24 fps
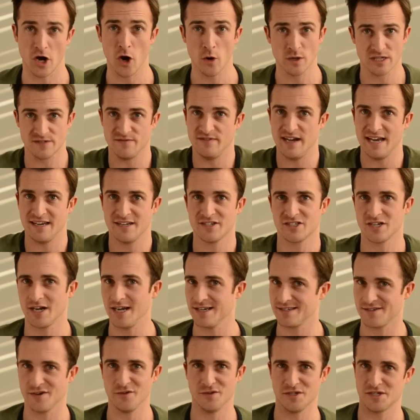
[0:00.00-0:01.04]
Oh, it's
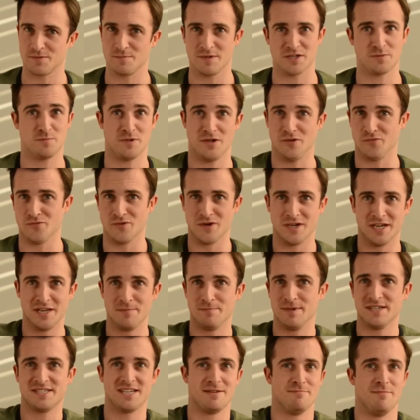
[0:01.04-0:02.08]
Valentine's? Oh, this must be a really
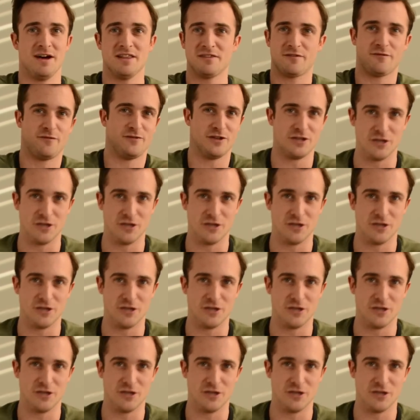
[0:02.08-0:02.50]
busy month for